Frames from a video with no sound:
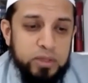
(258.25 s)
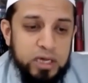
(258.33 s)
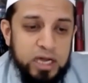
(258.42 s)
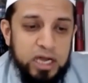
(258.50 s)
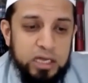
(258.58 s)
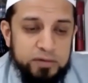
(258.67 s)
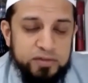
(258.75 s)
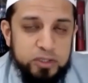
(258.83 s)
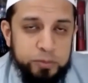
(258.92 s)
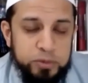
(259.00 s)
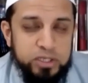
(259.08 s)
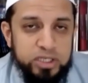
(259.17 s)
the kind of
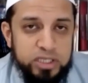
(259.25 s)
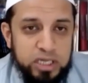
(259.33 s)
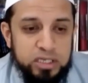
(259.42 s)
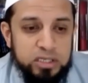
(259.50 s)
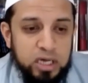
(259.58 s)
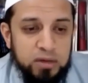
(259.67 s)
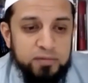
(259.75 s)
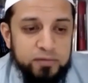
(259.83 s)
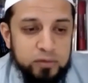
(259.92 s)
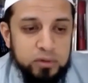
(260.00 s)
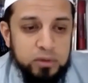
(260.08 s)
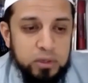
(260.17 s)
speech that is
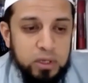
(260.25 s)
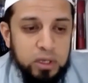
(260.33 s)
harmful.